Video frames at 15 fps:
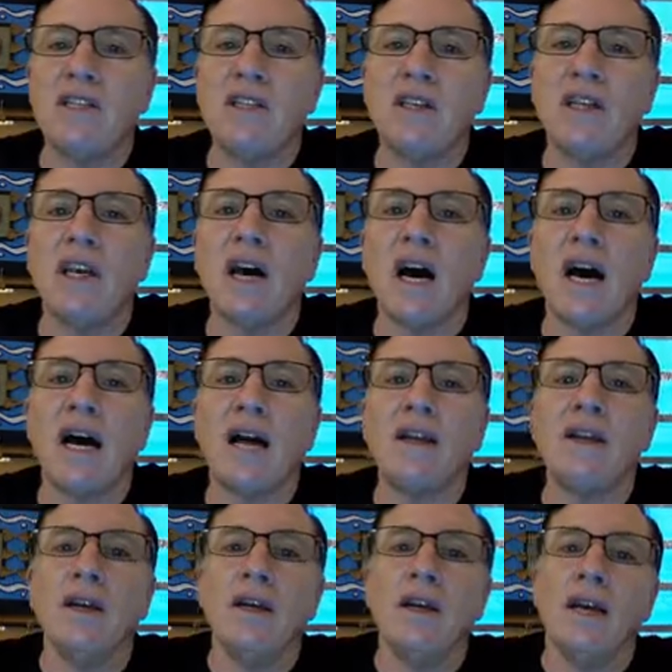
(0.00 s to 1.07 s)
to God
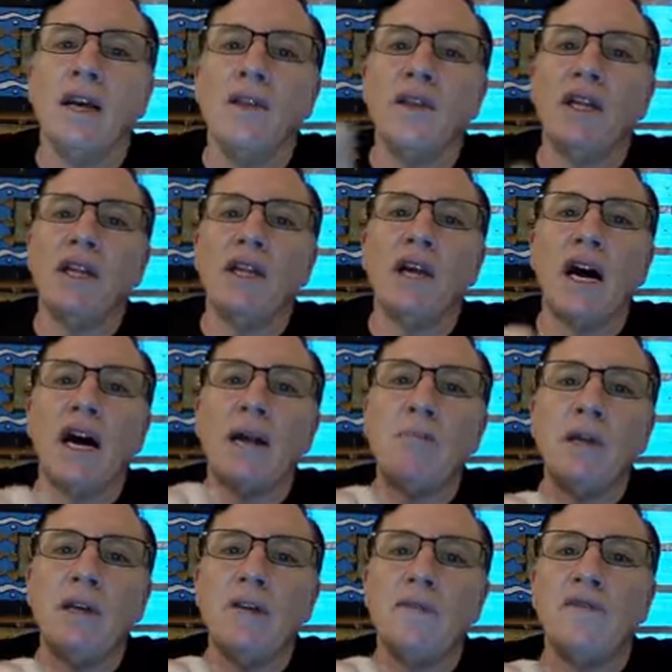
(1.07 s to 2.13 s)
and then God
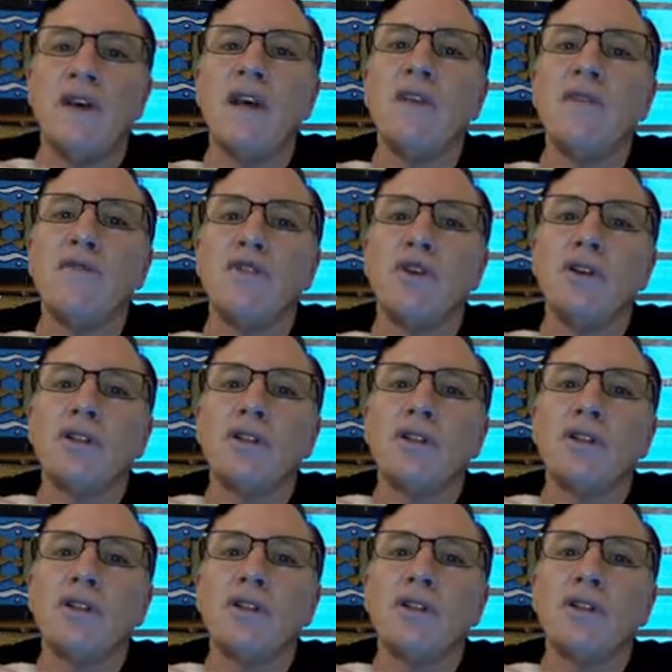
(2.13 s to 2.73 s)
being faithful